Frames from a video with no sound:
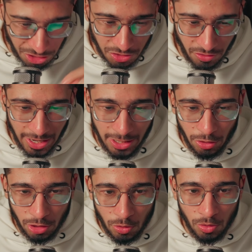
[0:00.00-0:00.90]
it's trying
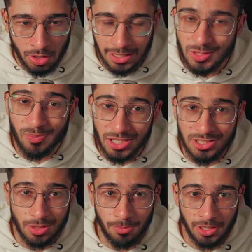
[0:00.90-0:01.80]
to do is much
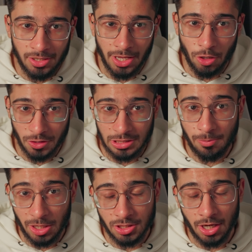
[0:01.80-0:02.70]
simpler and honestly
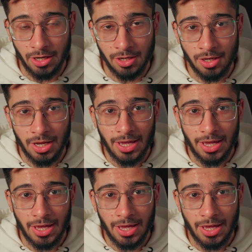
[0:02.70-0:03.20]
much harder.